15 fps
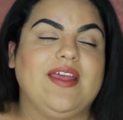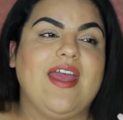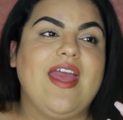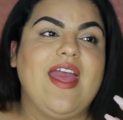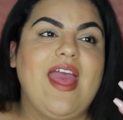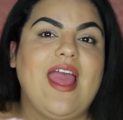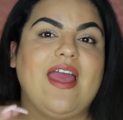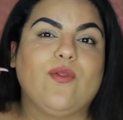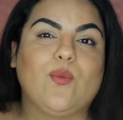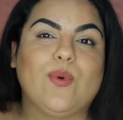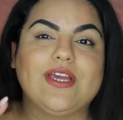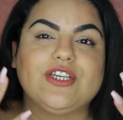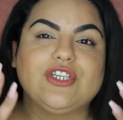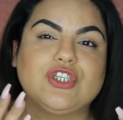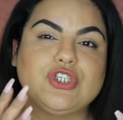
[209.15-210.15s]
and the way it
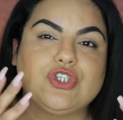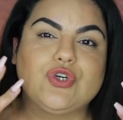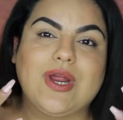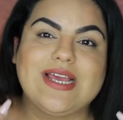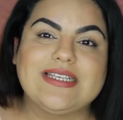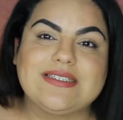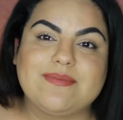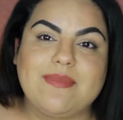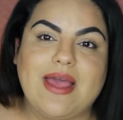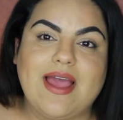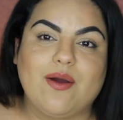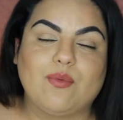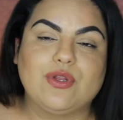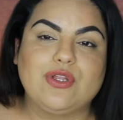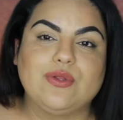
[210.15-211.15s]
just dries matte when
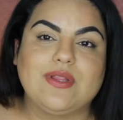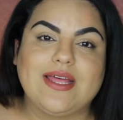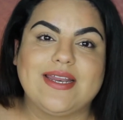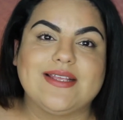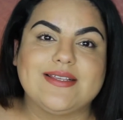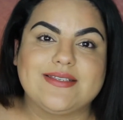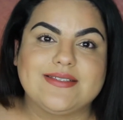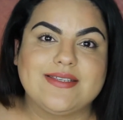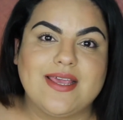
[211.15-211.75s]
you let it sit.